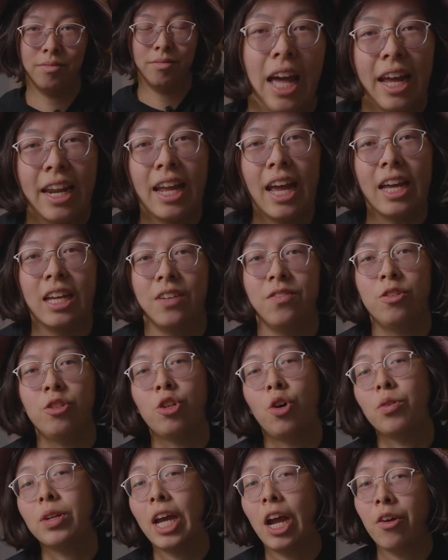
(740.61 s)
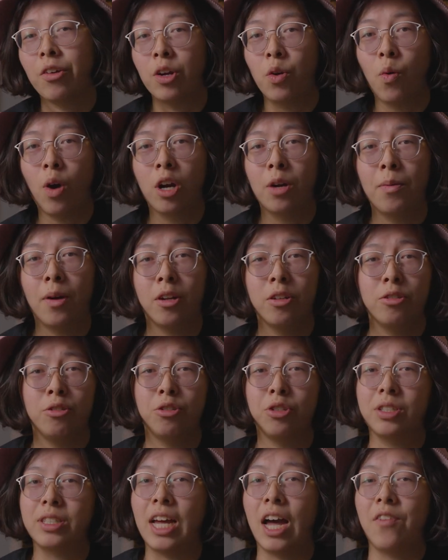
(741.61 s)
And hey, if you don't carry a water bottle, you
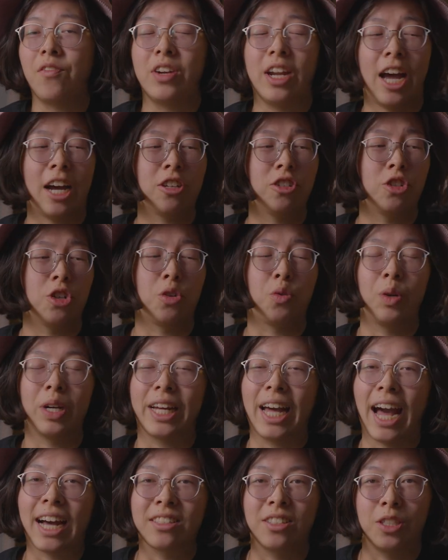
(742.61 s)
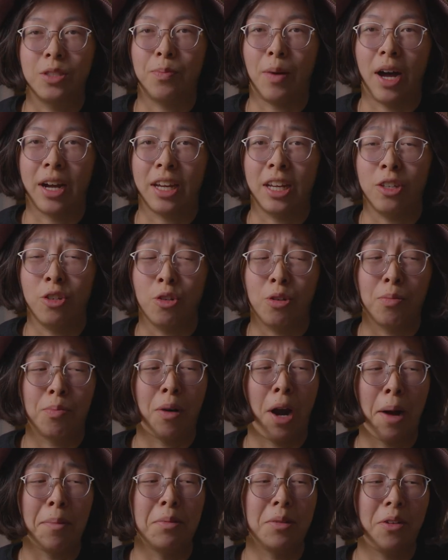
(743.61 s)
just have an extra quick access pocket. You could
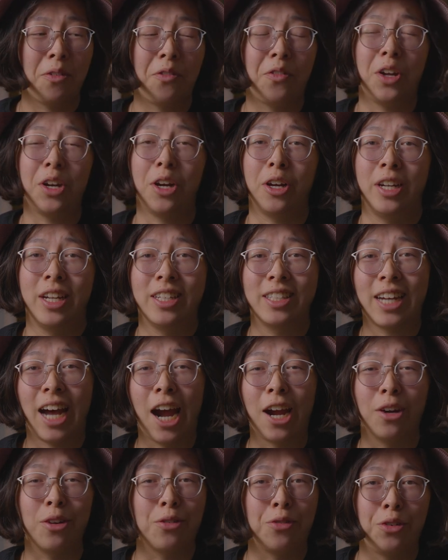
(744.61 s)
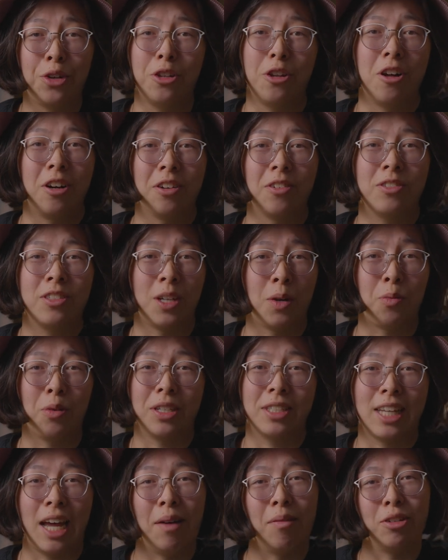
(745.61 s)
probably fit an entire foot-long
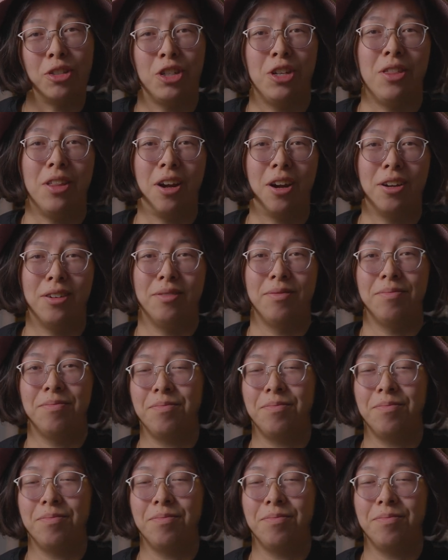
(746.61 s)
Subway sandwich in there.